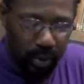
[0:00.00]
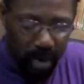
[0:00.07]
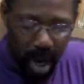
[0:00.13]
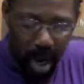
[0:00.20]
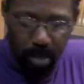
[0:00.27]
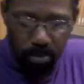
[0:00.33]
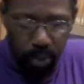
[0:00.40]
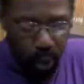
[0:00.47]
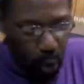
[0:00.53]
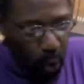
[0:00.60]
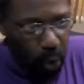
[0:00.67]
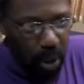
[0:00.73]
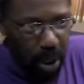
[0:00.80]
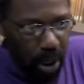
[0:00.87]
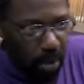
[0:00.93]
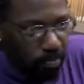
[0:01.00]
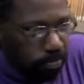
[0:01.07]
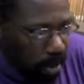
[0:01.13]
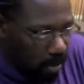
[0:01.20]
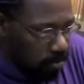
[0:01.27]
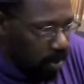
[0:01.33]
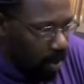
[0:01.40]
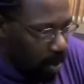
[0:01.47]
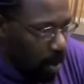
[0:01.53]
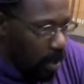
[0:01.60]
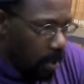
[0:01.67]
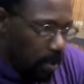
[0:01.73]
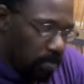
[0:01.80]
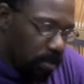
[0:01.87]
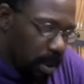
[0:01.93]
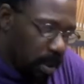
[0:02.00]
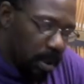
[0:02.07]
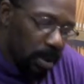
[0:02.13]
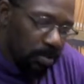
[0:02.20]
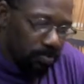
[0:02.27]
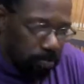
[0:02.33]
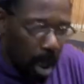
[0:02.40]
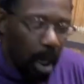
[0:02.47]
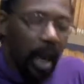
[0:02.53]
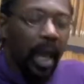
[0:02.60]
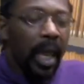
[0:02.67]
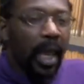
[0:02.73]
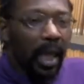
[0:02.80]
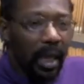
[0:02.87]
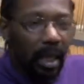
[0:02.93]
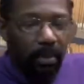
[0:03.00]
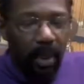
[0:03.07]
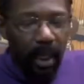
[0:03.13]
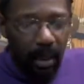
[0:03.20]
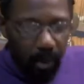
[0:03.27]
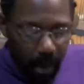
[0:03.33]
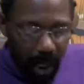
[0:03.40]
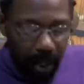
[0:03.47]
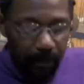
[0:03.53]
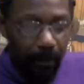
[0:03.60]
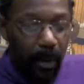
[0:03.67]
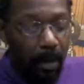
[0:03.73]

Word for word: times learning and and I'm like okay,